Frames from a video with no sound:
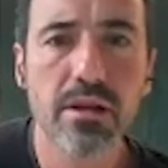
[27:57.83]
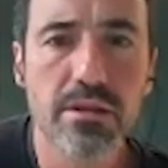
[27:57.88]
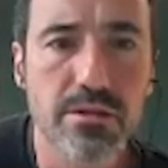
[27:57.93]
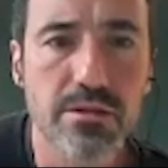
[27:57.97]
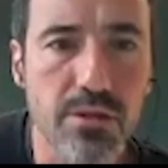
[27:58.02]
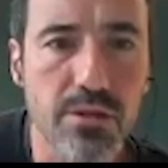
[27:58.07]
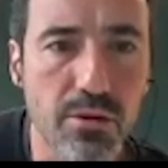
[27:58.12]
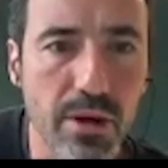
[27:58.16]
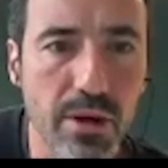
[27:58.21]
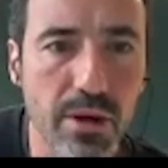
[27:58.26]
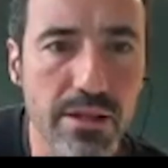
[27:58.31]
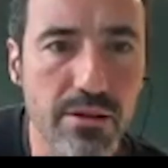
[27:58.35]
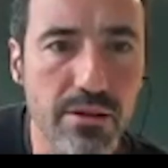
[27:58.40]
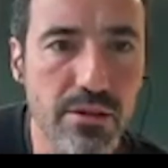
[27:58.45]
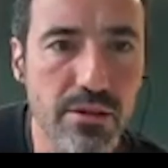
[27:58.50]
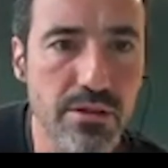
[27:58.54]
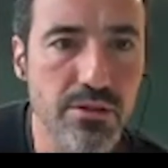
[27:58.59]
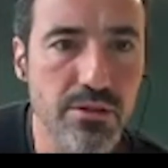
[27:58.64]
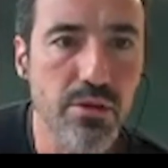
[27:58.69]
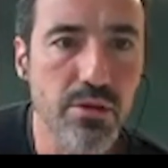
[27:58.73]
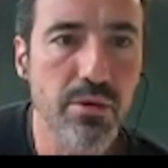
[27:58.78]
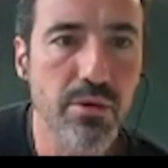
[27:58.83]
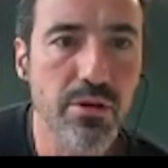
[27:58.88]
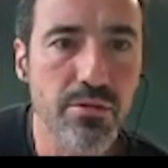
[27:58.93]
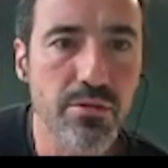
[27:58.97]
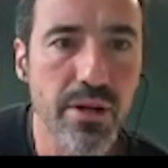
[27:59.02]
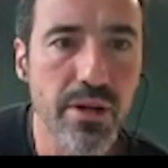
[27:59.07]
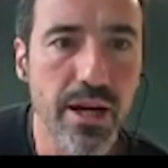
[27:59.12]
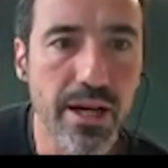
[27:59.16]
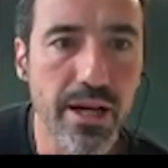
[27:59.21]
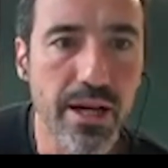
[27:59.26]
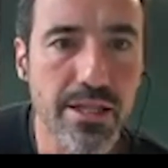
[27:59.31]
So what does
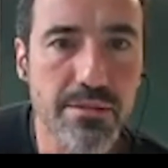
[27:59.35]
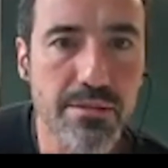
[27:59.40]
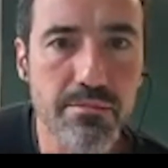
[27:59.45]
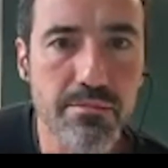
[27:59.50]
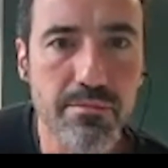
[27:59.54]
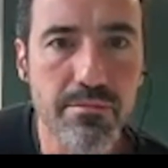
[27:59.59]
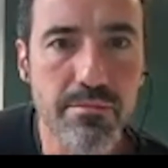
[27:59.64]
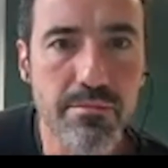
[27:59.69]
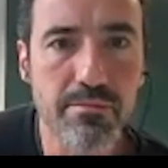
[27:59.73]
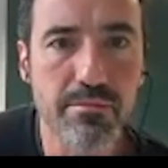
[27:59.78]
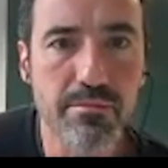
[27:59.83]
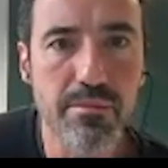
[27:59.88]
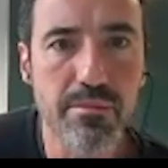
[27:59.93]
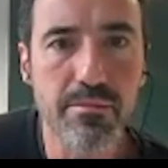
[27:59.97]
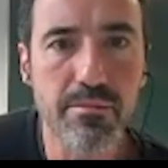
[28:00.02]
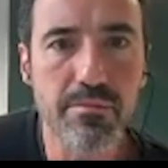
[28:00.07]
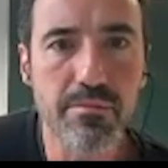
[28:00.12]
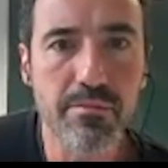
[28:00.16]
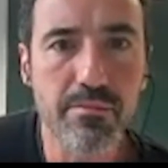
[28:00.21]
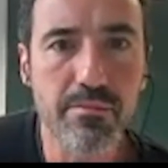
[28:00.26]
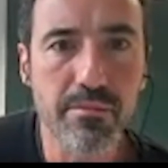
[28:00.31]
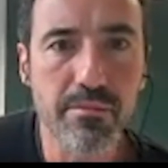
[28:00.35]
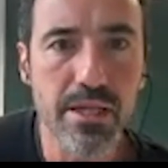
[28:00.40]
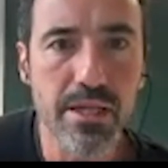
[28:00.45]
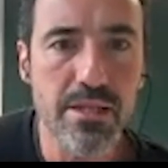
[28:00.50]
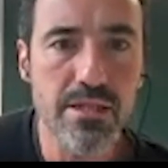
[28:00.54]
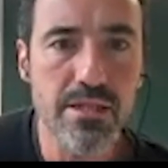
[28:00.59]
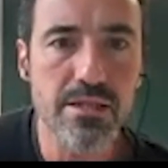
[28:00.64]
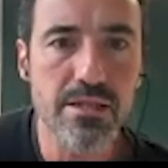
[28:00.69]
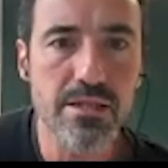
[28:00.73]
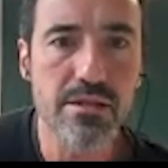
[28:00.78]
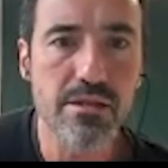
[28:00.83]
Wx
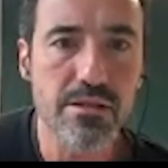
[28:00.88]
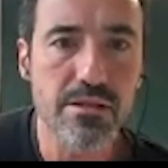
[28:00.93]
means?